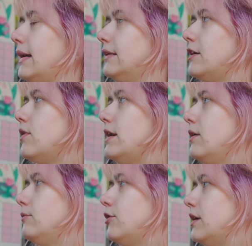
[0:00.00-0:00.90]
And like right
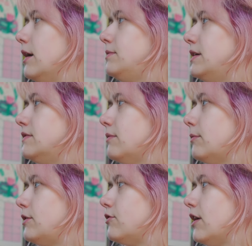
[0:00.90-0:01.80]
now I'm trying to update some of
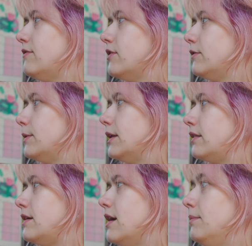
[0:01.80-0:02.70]
my drivers, but
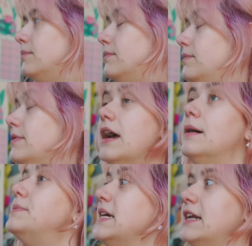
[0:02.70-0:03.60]
like the up the
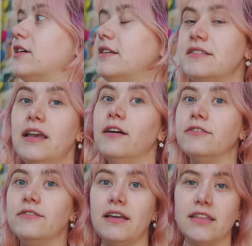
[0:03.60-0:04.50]
updater
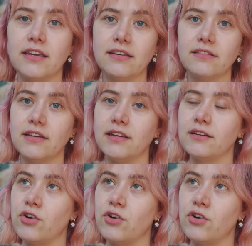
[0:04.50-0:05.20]
itself, I think, has like